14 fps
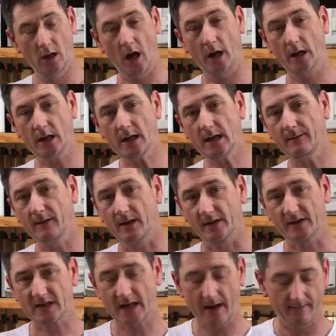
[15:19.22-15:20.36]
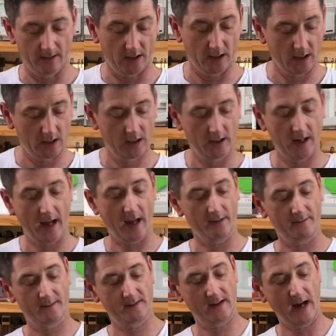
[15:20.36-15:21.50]
I'm going to give it a 7 out
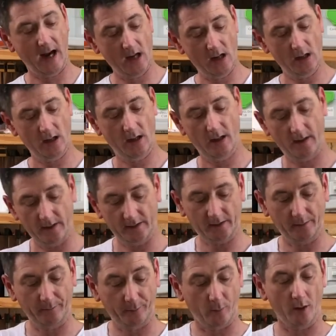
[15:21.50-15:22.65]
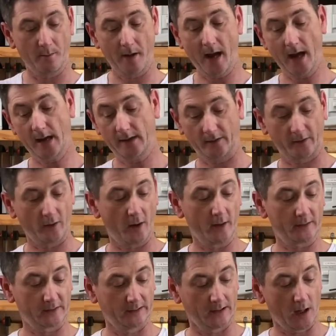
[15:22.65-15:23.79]
of 10. It seems well made, it's
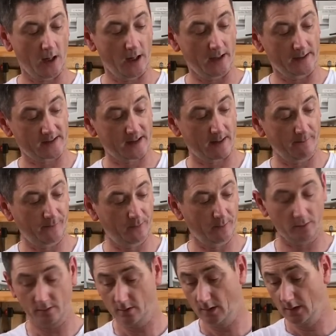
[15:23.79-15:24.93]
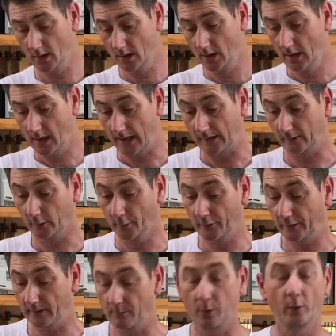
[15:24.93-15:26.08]
nice and light, and it's comfortable. It's
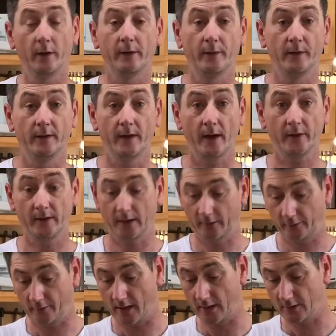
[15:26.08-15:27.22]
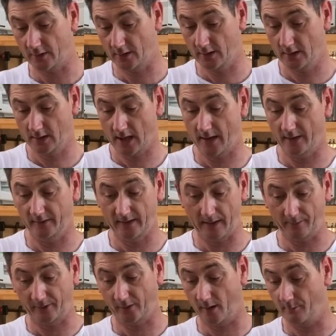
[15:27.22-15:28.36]
losing points for dust extraction and the
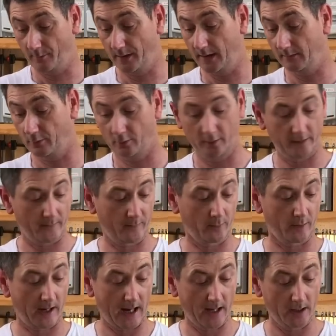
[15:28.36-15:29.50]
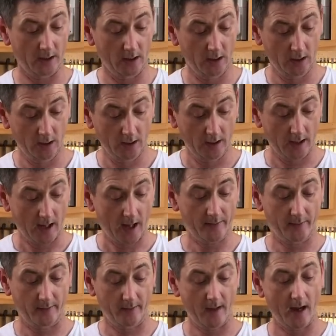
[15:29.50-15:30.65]
depth stop being poorly thought out.
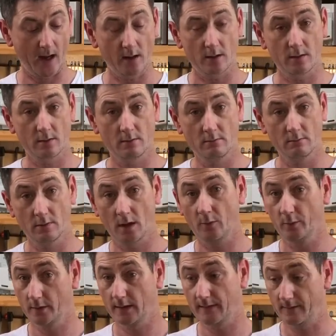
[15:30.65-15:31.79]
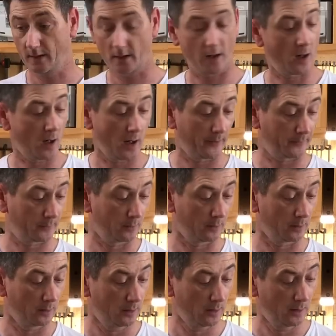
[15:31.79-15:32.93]
Other than that, I would have given it a higher
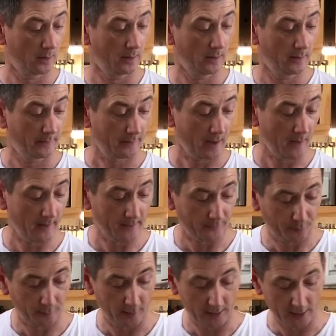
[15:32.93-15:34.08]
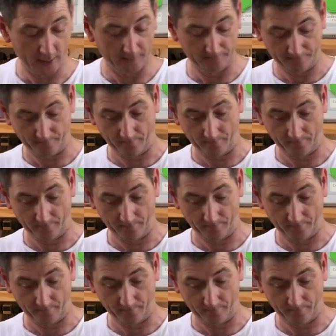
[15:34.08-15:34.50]
score. So that's pretty good.